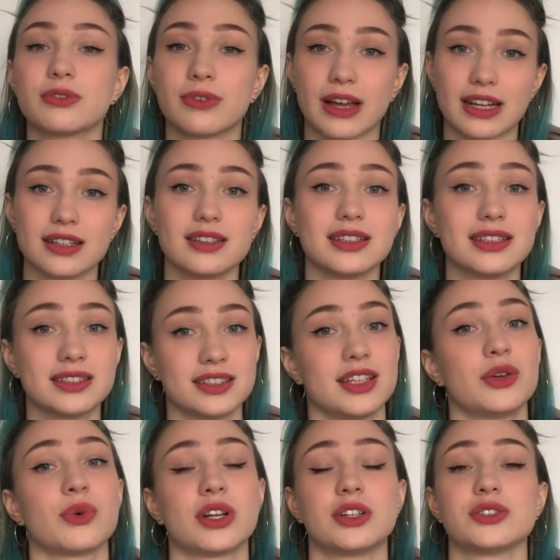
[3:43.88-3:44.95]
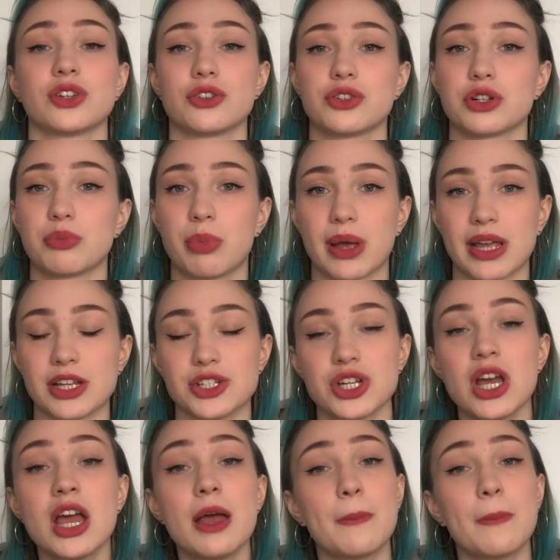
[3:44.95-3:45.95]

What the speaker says: finally see what is on your page.